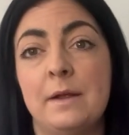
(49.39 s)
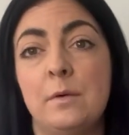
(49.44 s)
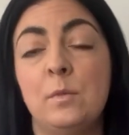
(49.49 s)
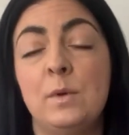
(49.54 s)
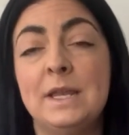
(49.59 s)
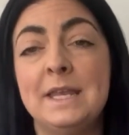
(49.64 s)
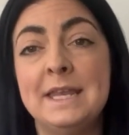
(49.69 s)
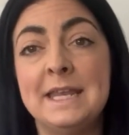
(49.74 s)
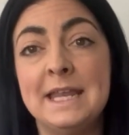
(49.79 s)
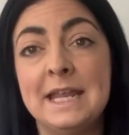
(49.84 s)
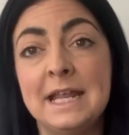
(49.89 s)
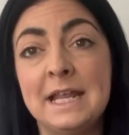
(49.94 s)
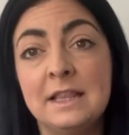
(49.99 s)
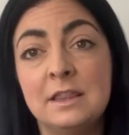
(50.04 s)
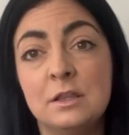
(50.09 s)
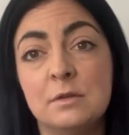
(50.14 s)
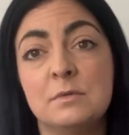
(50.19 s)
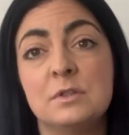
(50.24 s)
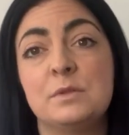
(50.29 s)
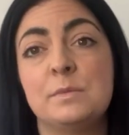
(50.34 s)
We need
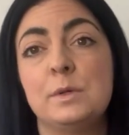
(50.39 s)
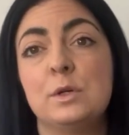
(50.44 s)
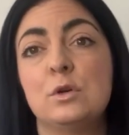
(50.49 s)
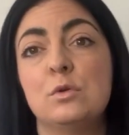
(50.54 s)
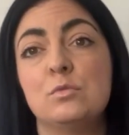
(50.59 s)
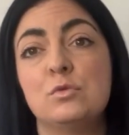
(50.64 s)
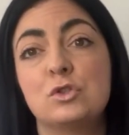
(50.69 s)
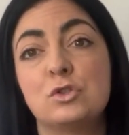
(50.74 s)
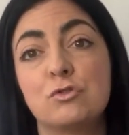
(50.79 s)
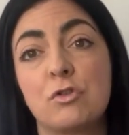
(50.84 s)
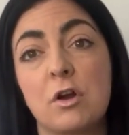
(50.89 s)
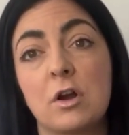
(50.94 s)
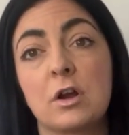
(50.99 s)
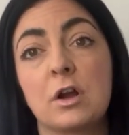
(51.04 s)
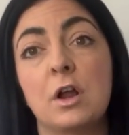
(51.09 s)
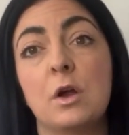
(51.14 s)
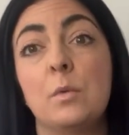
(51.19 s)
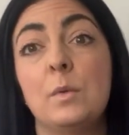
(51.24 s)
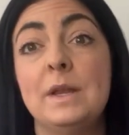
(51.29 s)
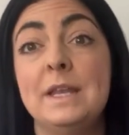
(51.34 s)
them to become
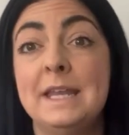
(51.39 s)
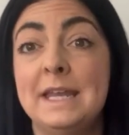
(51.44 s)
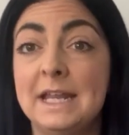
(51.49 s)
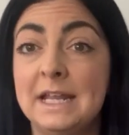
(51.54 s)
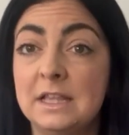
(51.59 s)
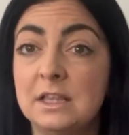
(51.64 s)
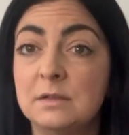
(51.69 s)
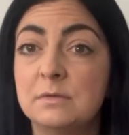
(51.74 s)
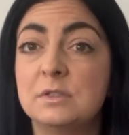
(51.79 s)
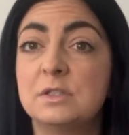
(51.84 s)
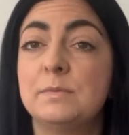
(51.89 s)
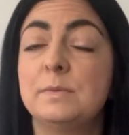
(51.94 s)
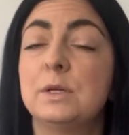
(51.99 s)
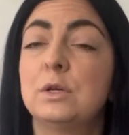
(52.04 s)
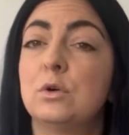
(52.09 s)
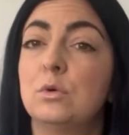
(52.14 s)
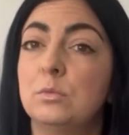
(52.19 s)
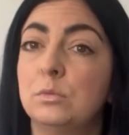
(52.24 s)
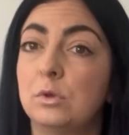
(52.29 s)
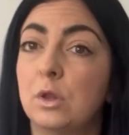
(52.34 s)
stronger, we need them to
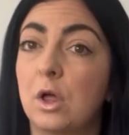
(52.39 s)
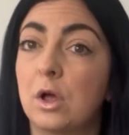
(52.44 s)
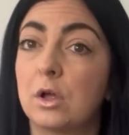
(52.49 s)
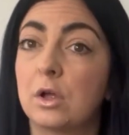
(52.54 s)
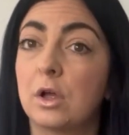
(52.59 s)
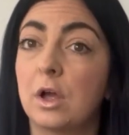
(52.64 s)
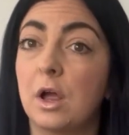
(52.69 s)
become longer,